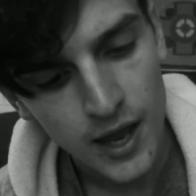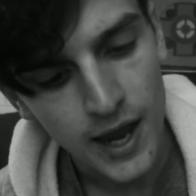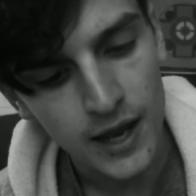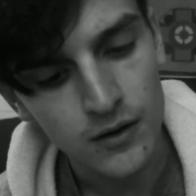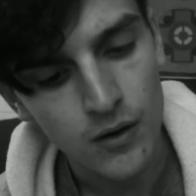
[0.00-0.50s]

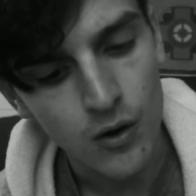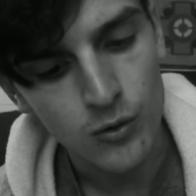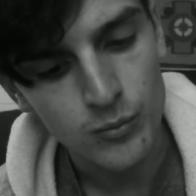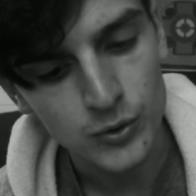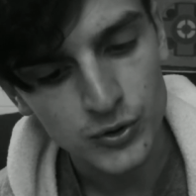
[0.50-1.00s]
and
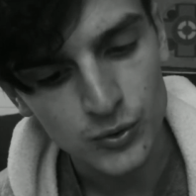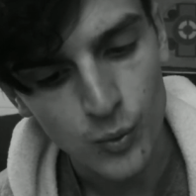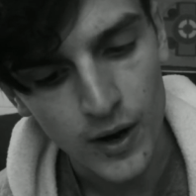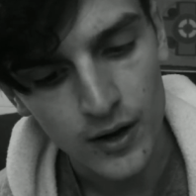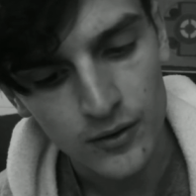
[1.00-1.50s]
almost
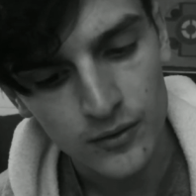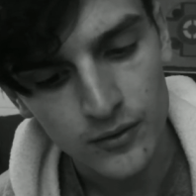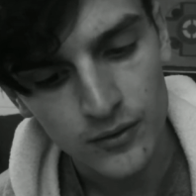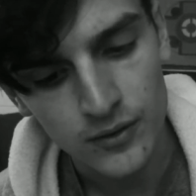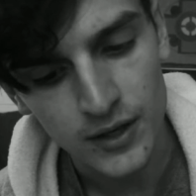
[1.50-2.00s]
where
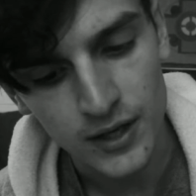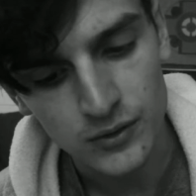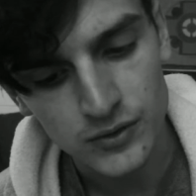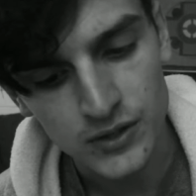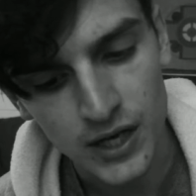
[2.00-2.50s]
the
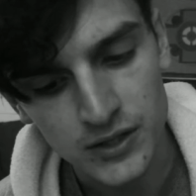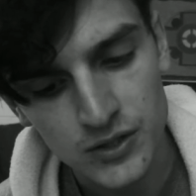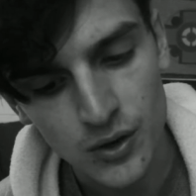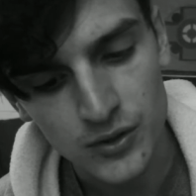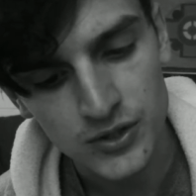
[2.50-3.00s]
hillside
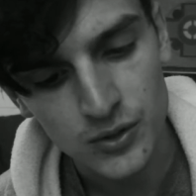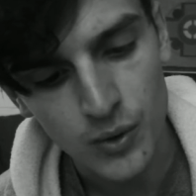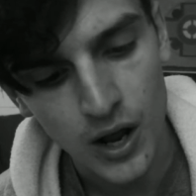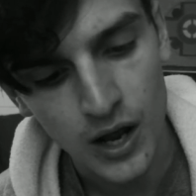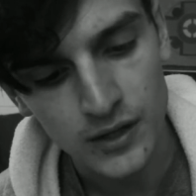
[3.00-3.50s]
starts to
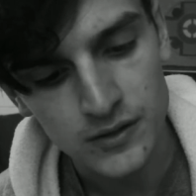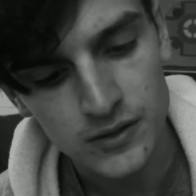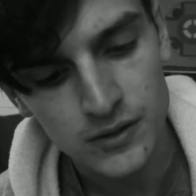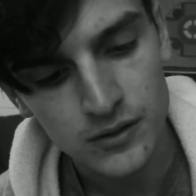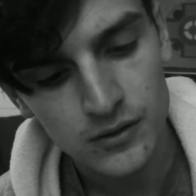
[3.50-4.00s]

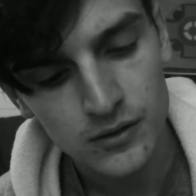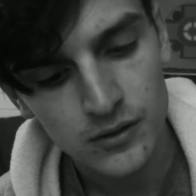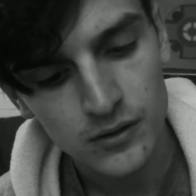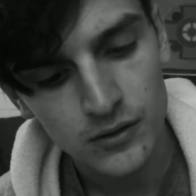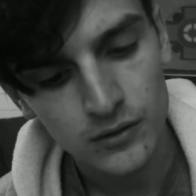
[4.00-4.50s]
rise.
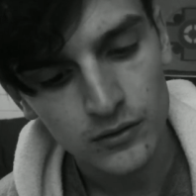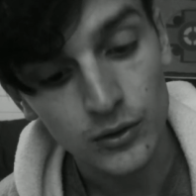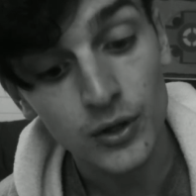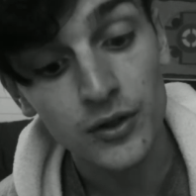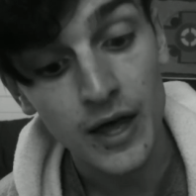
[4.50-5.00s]

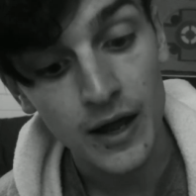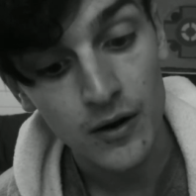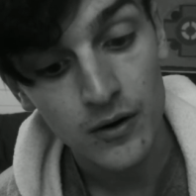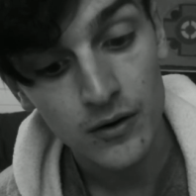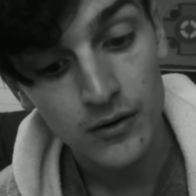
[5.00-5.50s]
Look
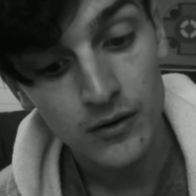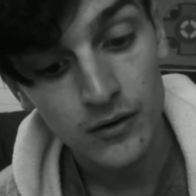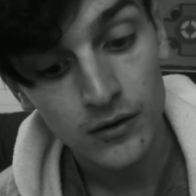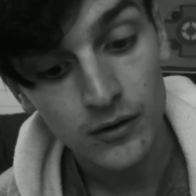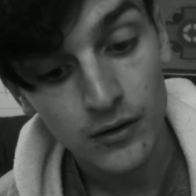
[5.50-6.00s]
there,
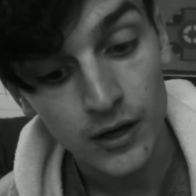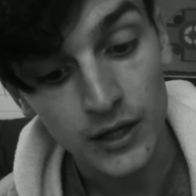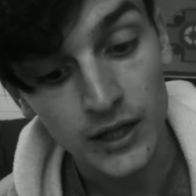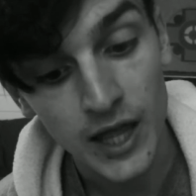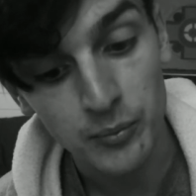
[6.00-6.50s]
a
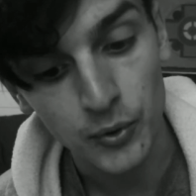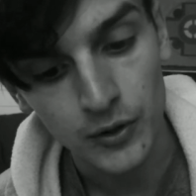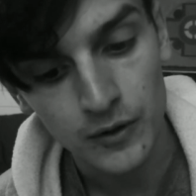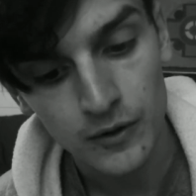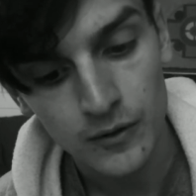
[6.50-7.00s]

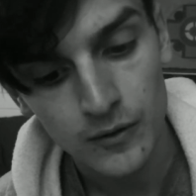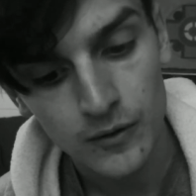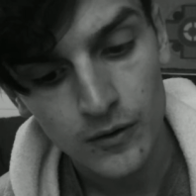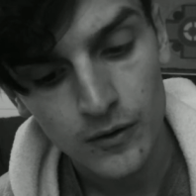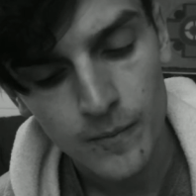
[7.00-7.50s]
leopard,
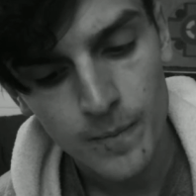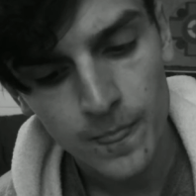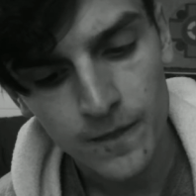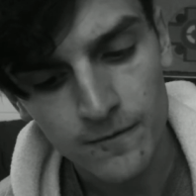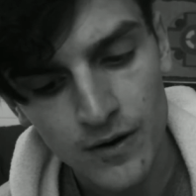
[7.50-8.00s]

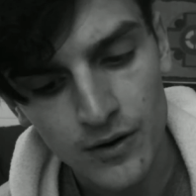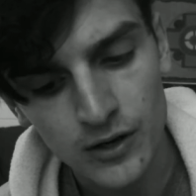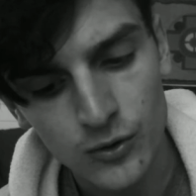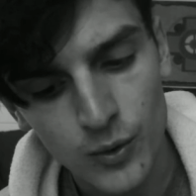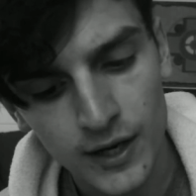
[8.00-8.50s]
very
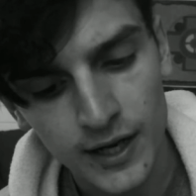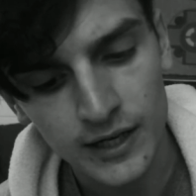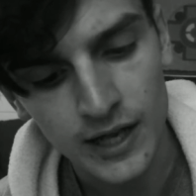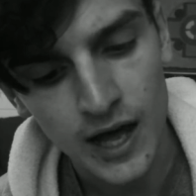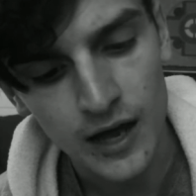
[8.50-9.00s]
quick
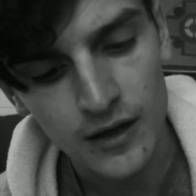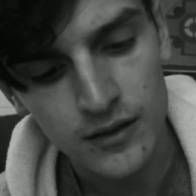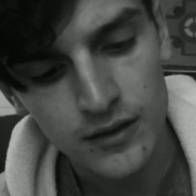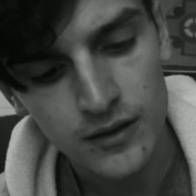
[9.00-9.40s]
and lithe.